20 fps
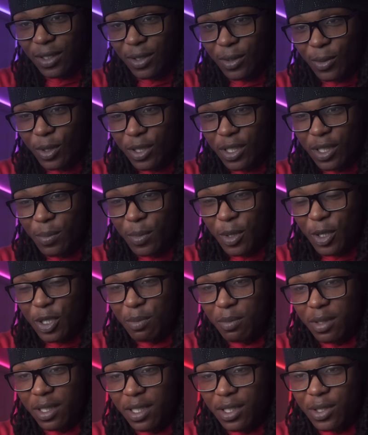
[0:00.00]
What's the
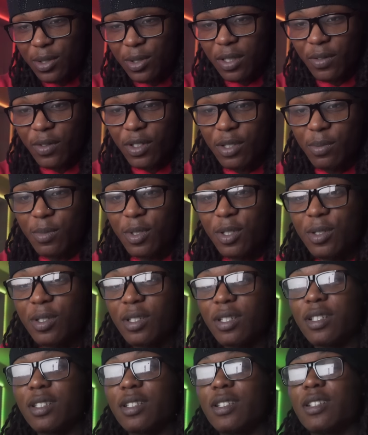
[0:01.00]
most blunts you ever smoked?
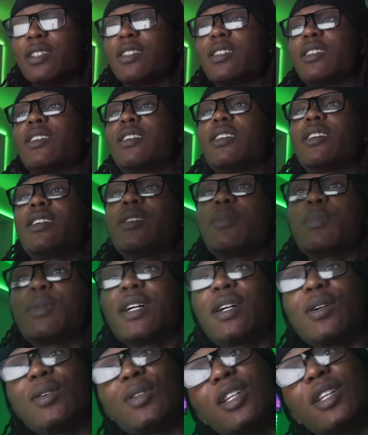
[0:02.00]
I'm
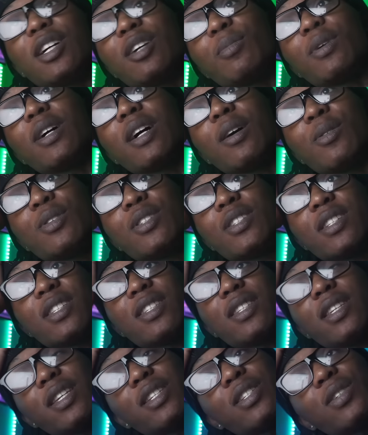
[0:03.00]
not gonna lie, bro. I was in a
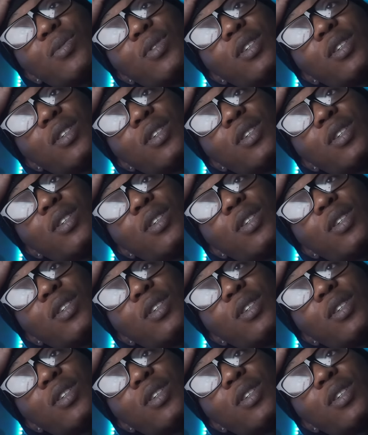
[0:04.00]
session